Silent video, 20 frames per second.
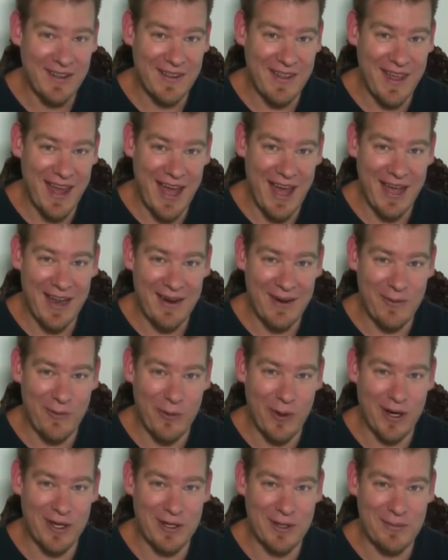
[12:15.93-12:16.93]
that
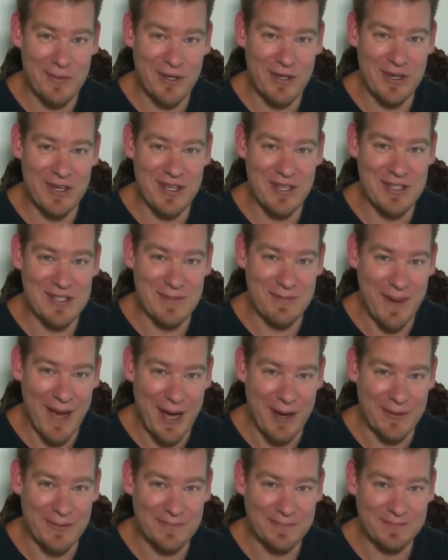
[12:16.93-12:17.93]
one community is
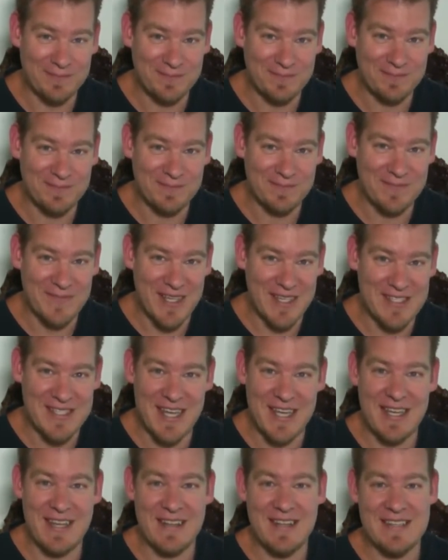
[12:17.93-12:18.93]
about. And
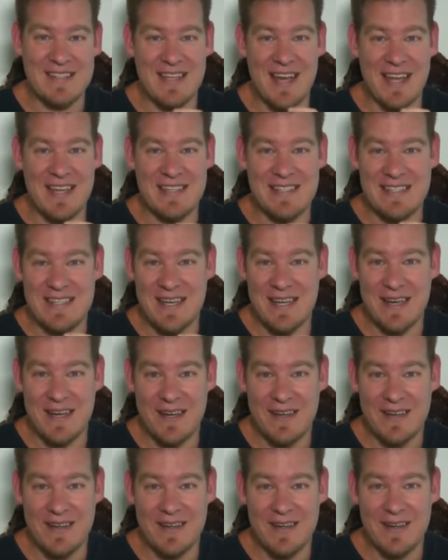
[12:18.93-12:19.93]
taking this
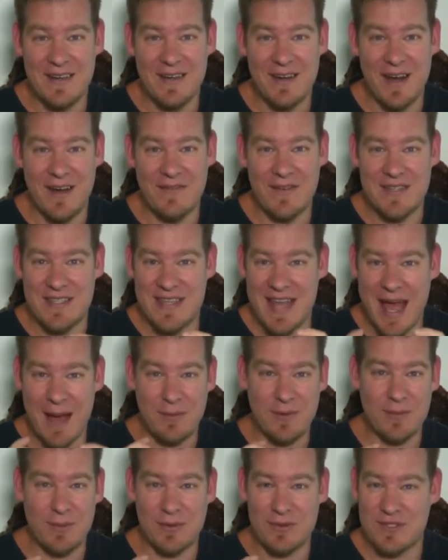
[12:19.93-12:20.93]
idea of
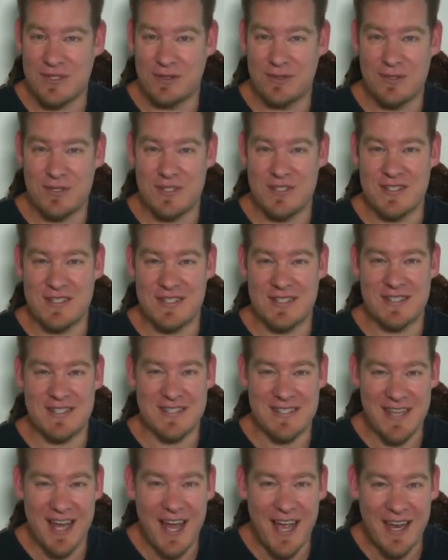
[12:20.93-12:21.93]
adaptable solutions to
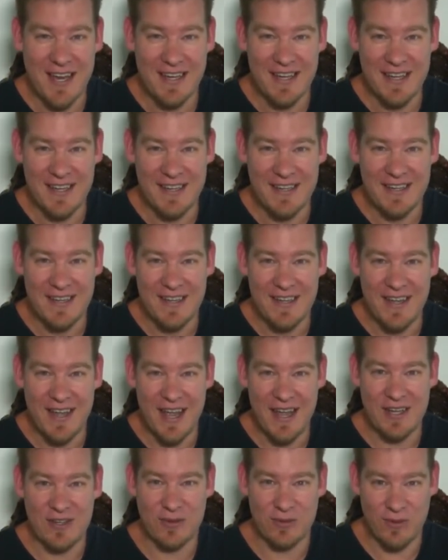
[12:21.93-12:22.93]
society
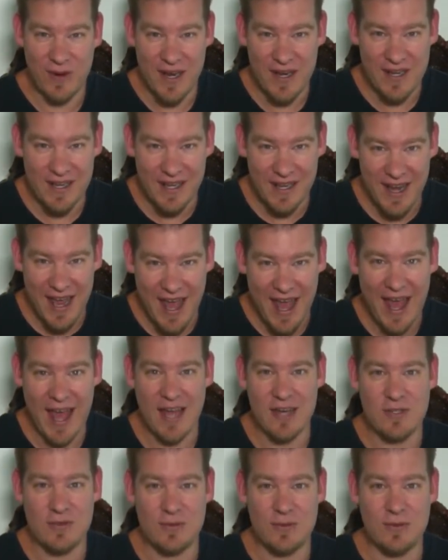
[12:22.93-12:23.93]
and creating an
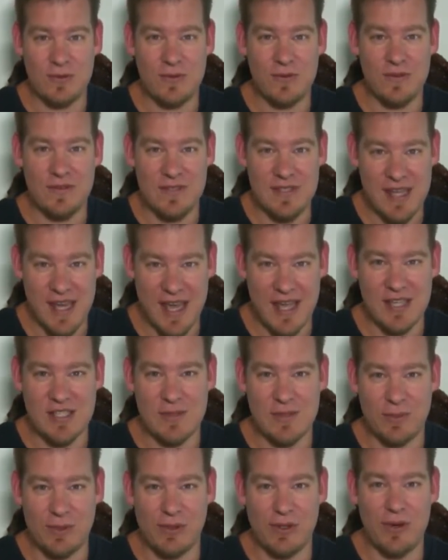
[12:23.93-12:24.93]
actual,
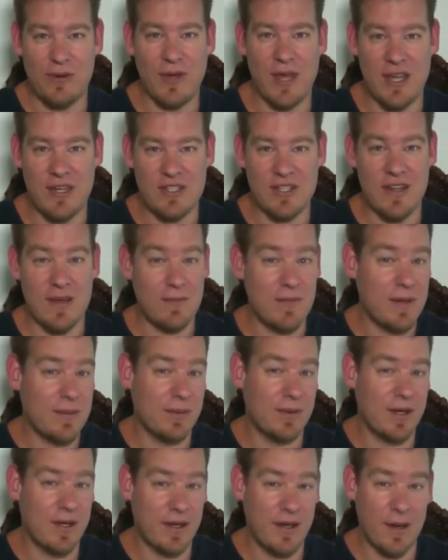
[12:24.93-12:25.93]
tangible location that
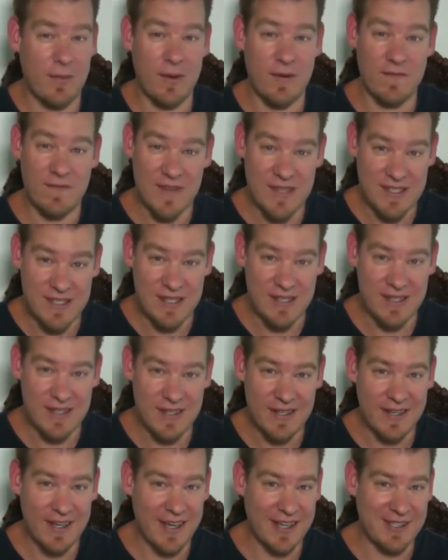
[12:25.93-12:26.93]
people could come and visit
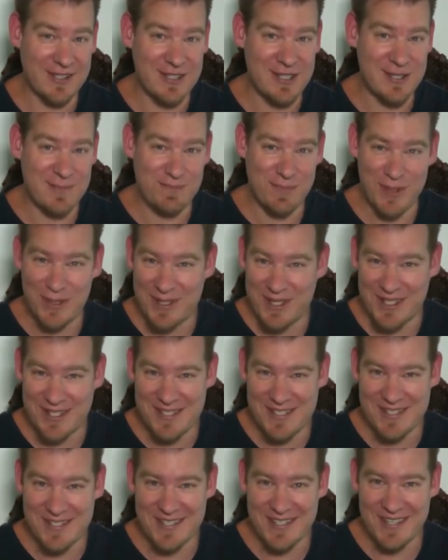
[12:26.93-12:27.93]
and
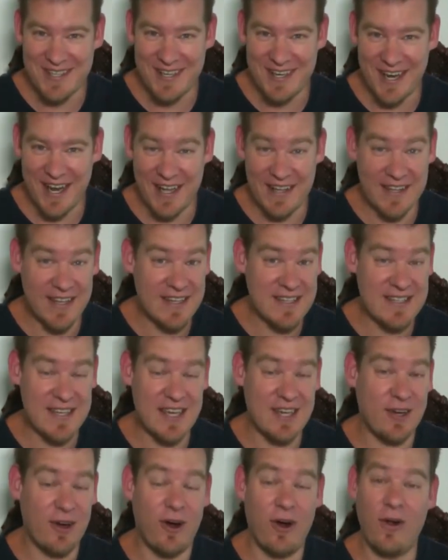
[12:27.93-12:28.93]
experience and then
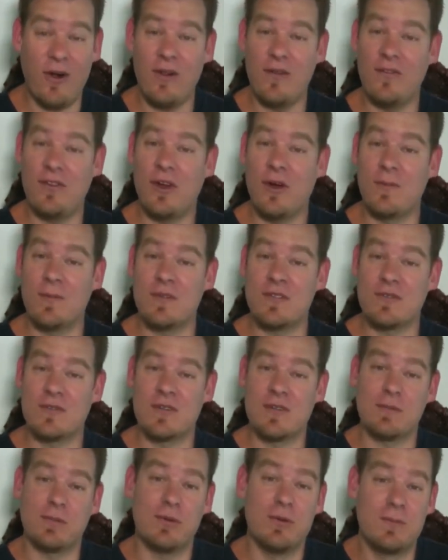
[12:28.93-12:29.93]
take all of the open
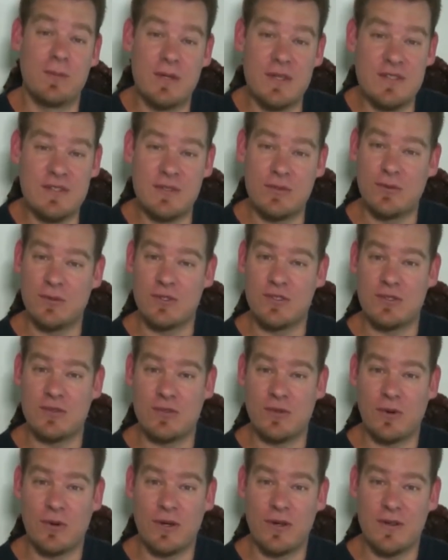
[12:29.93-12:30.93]
source blueprints, tools,
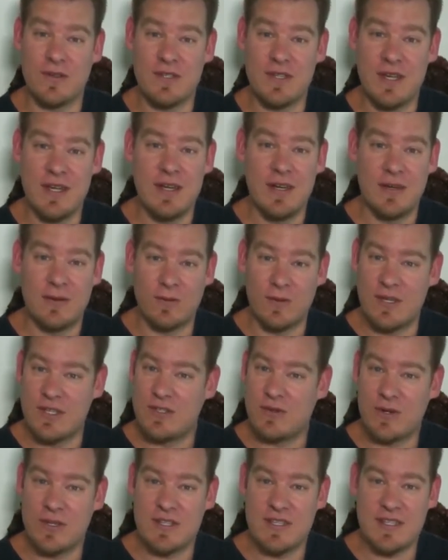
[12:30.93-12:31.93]
tutorials,
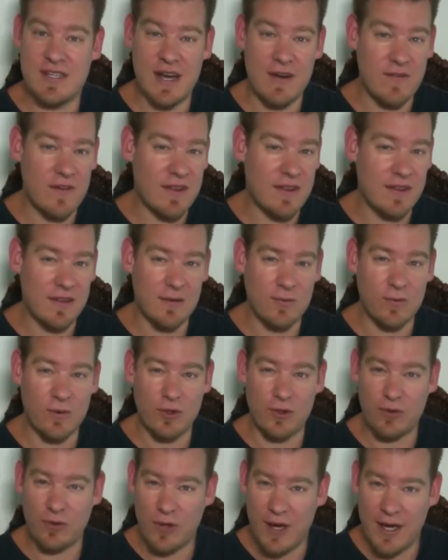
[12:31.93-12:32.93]
resources, everything that we're
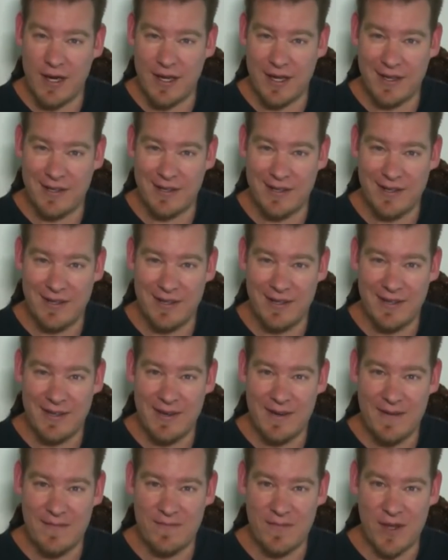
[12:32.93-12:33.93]
creating
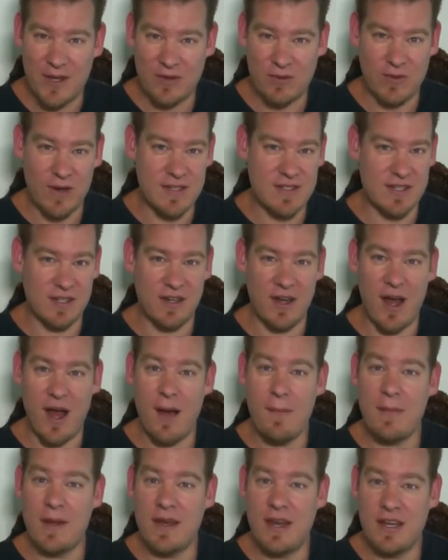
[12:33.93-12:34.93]
that creates a
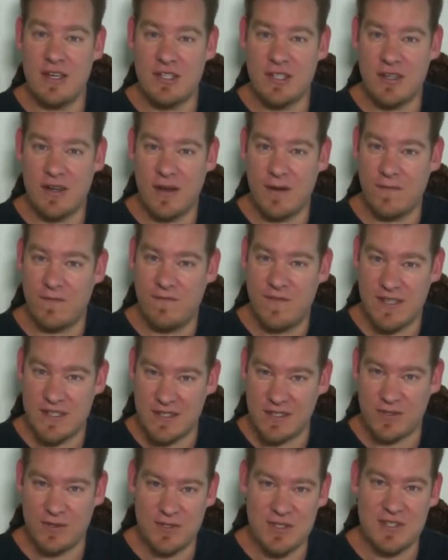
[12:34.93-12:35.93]
combination of
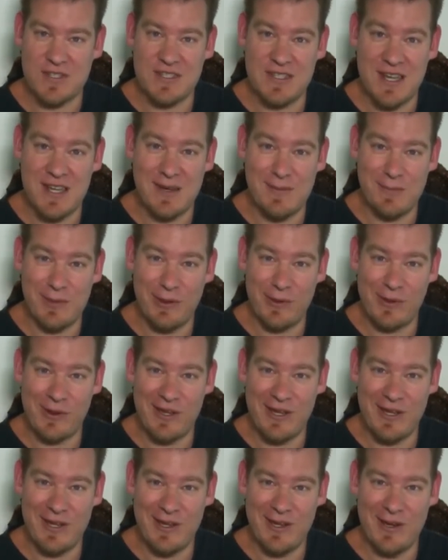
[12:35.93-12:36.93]
physical
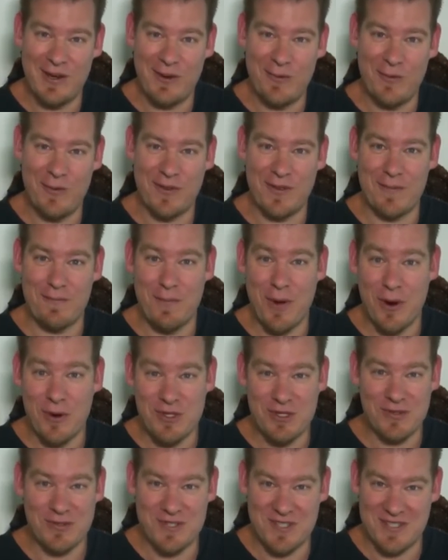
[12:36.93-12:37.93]
sustainability with
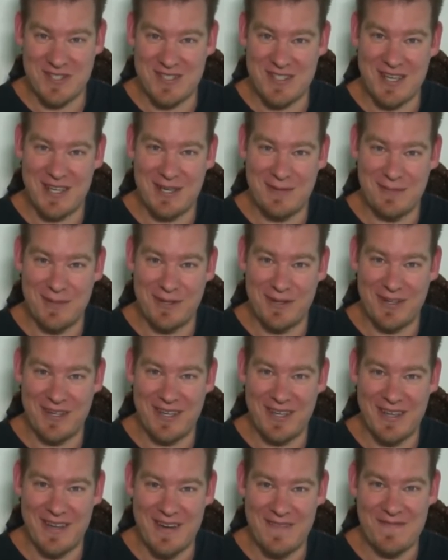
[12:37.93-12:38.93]
emotional
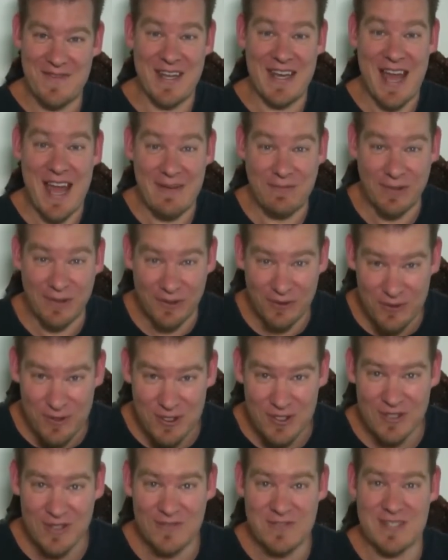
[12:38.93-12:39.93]
sustainability, an
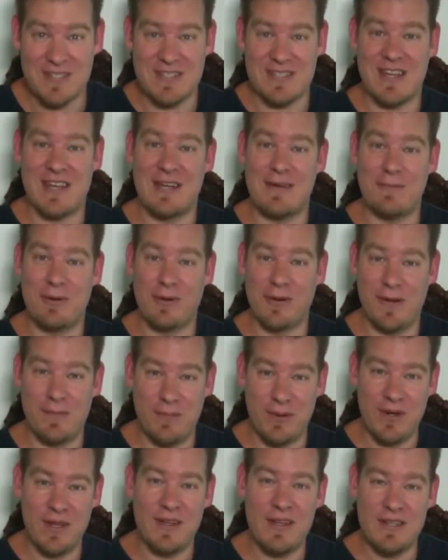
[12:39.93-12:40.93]
evolution of sustainability,
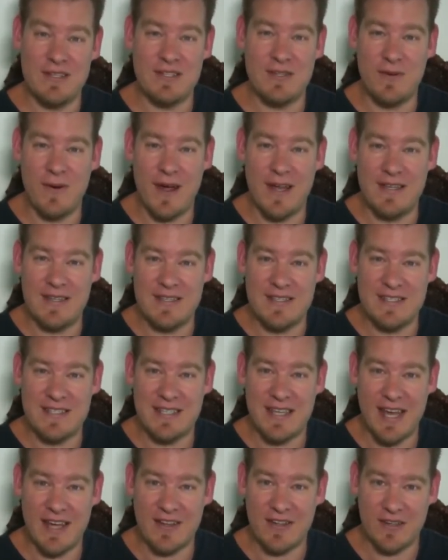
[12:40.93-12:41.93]
putting these two ideas
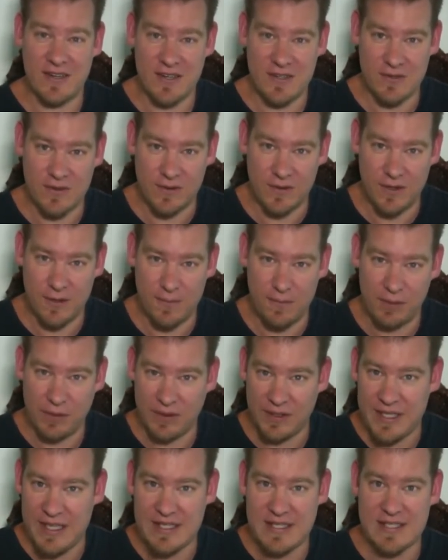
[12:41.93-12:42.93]
together into a
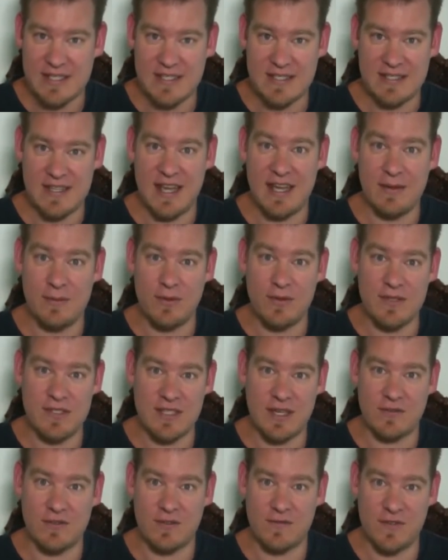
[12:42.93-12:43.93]
complete, sustainable, and
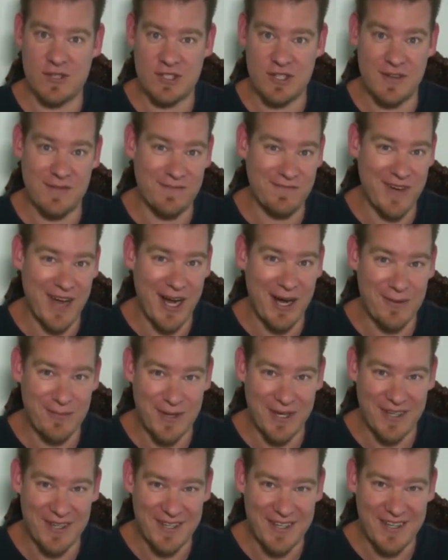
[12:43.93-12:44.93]
self sufficient
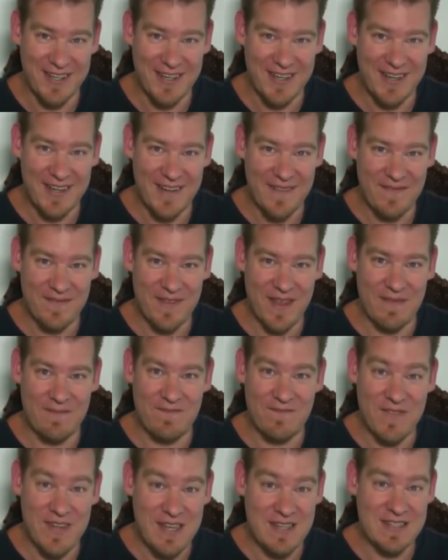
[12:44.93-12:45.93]
environment that
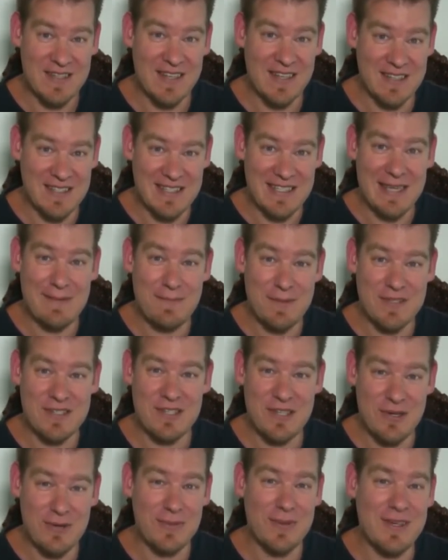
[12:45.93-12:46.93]
feeds the deepest
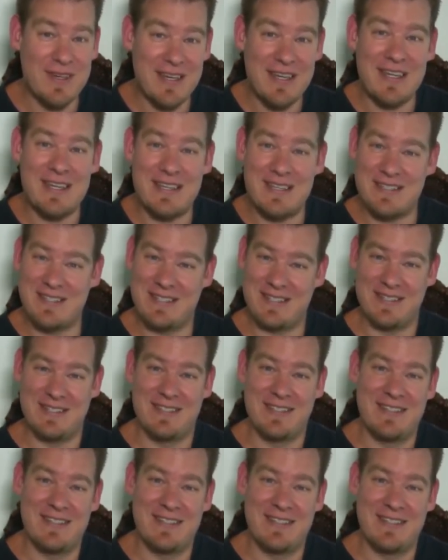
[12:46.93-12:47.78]
human needs.